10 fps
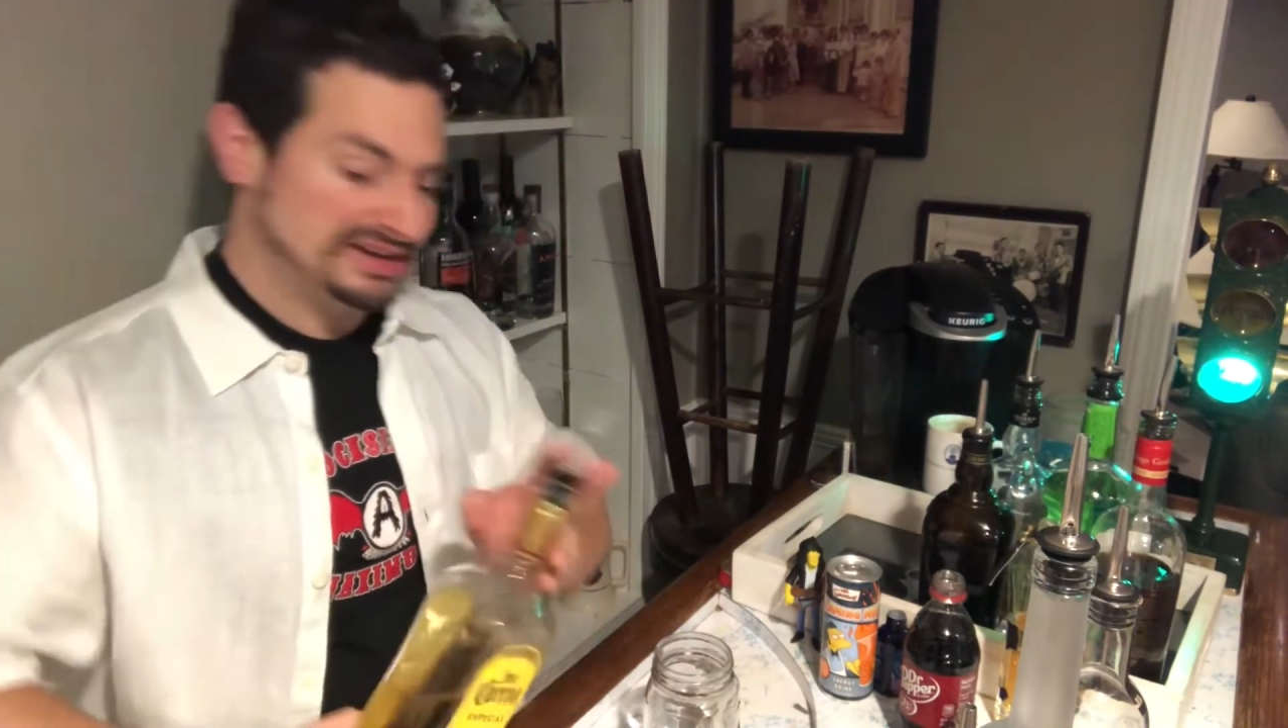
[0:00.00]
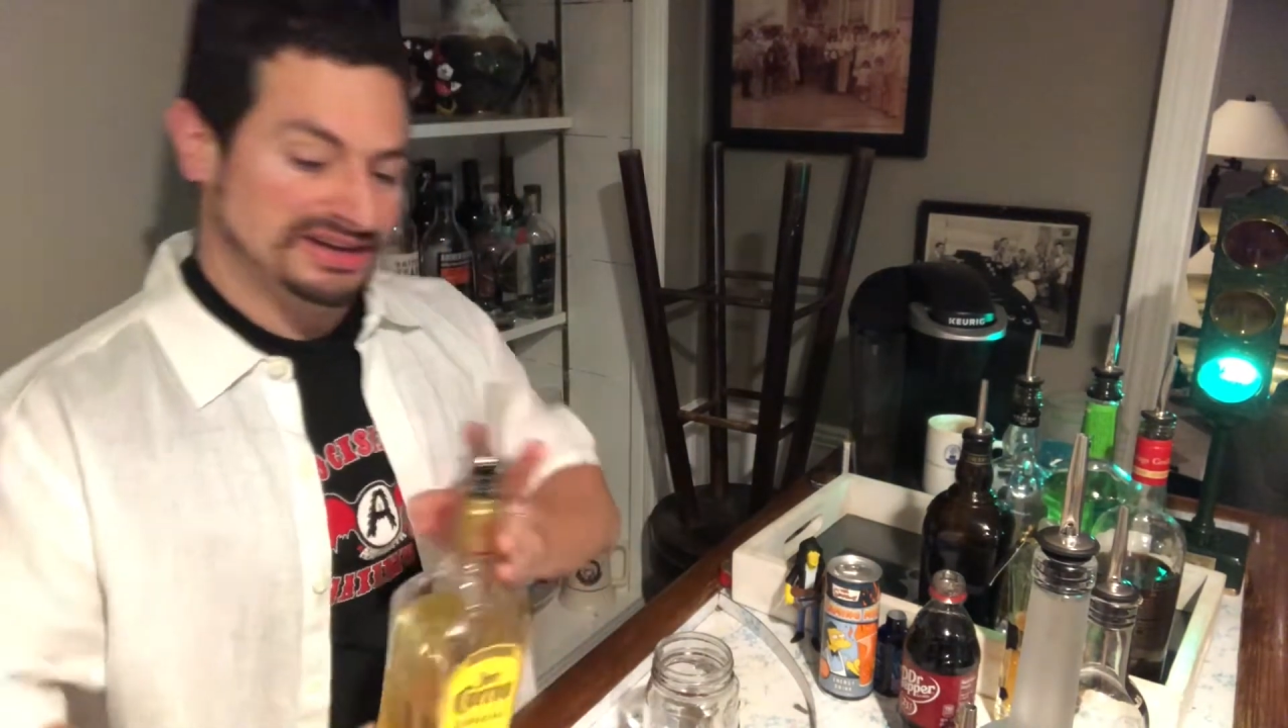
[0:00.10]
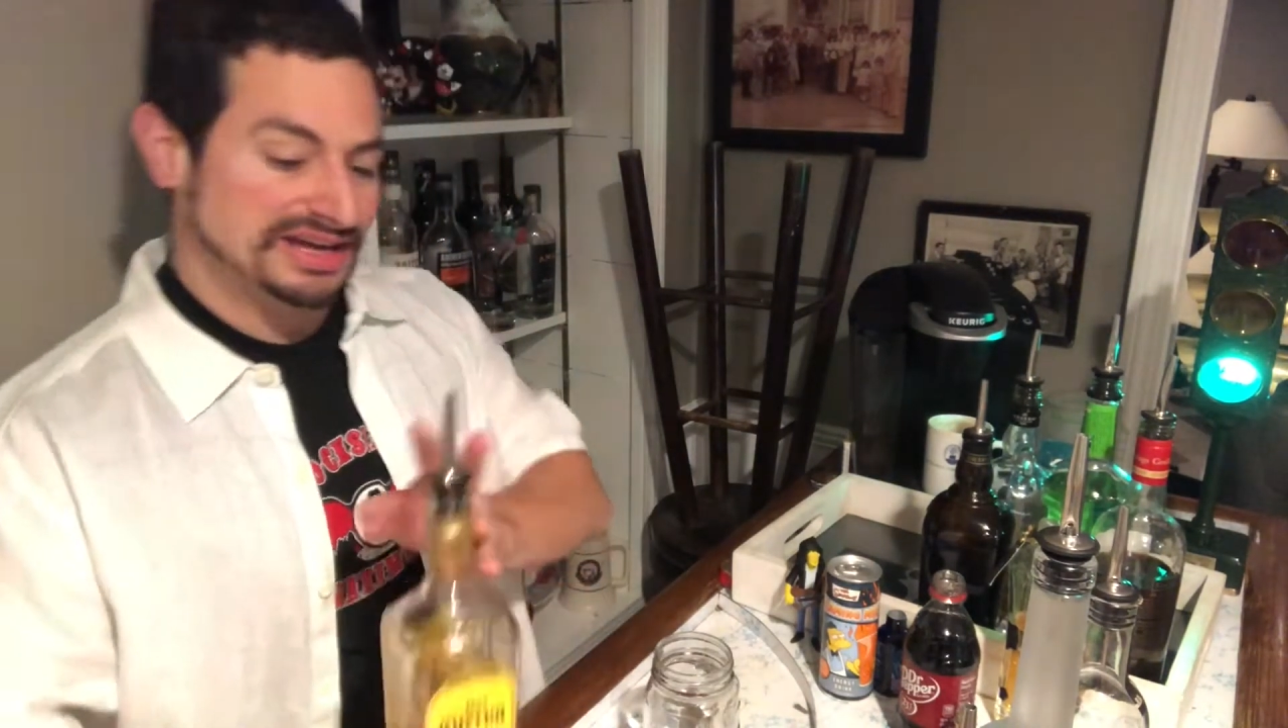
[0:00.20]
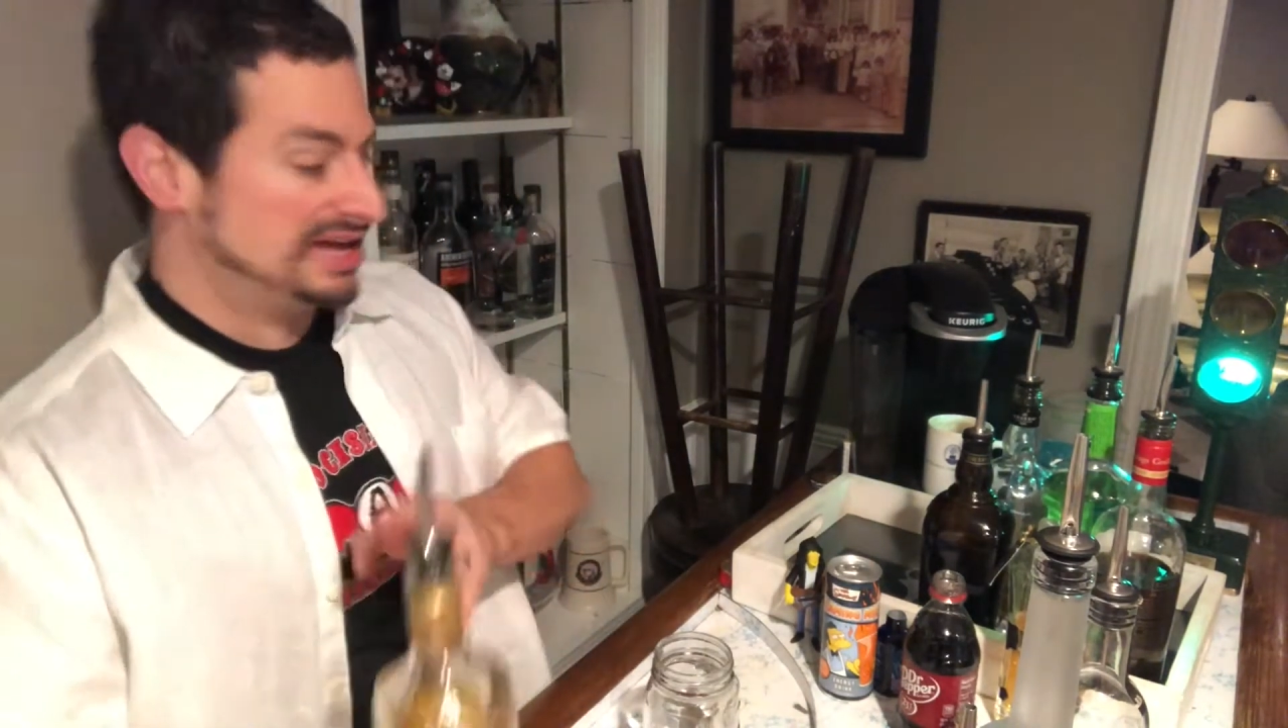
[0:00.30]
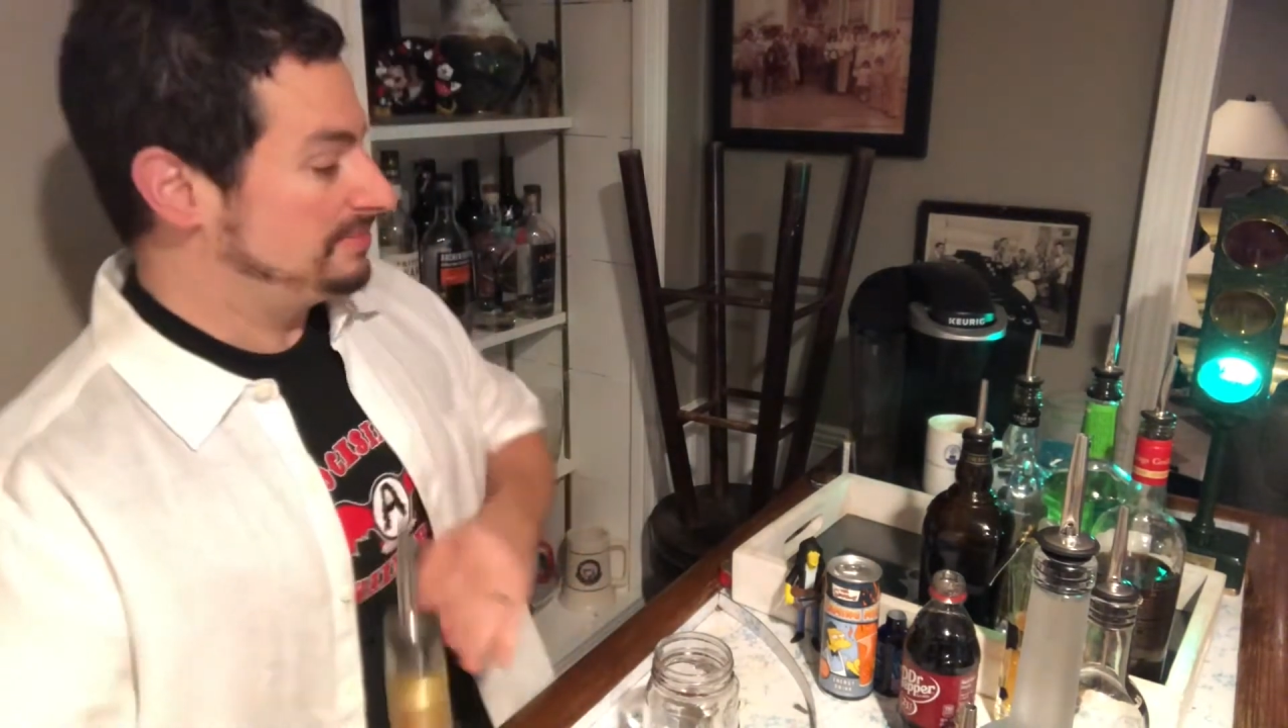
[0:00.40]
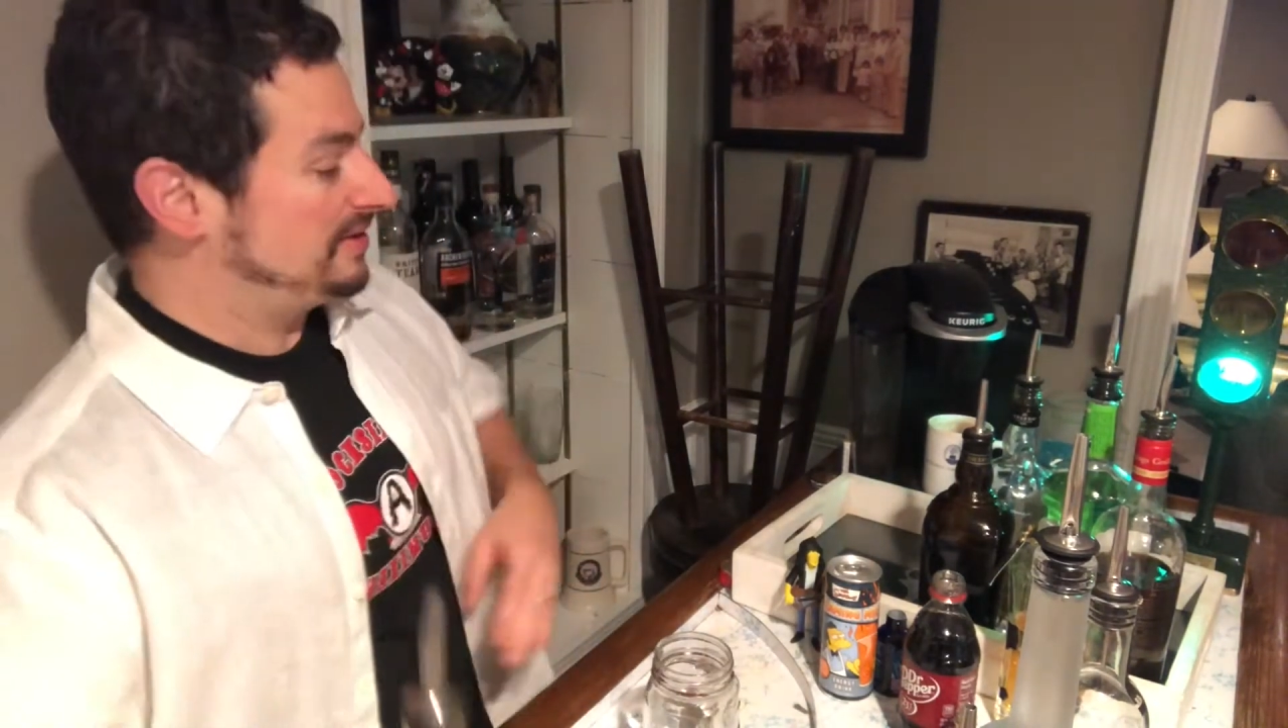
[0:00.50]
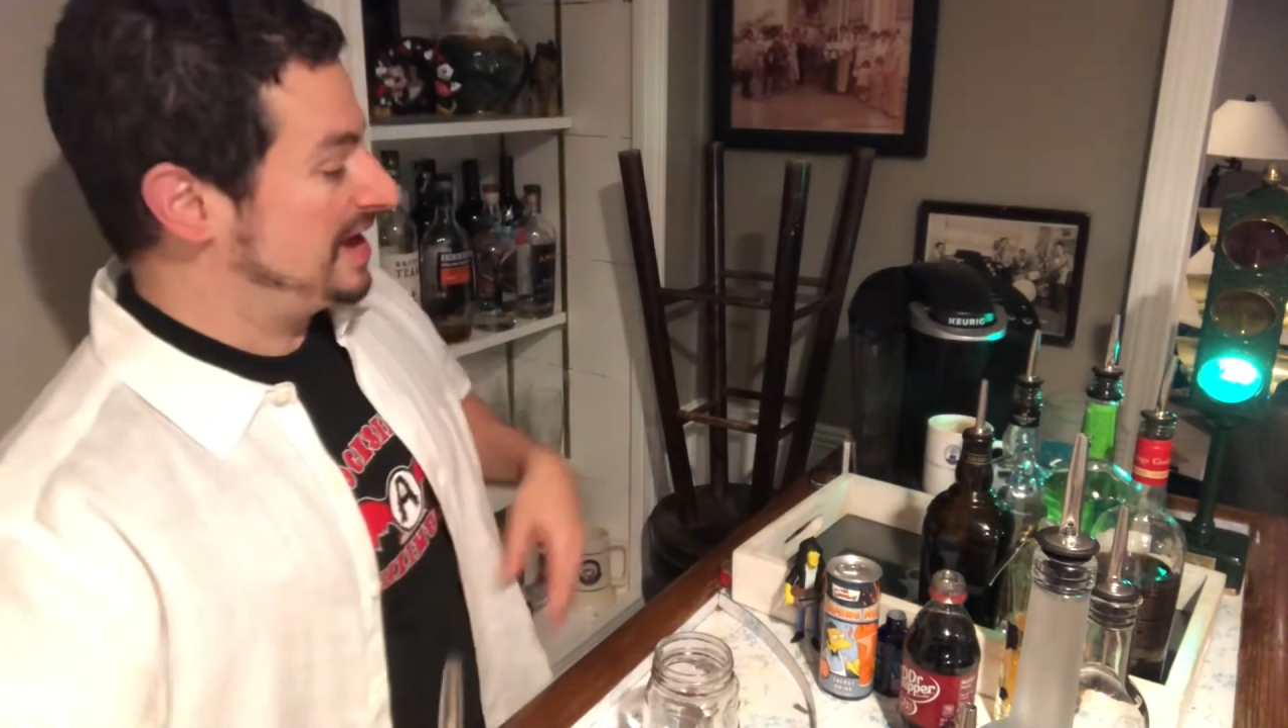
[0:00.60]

again about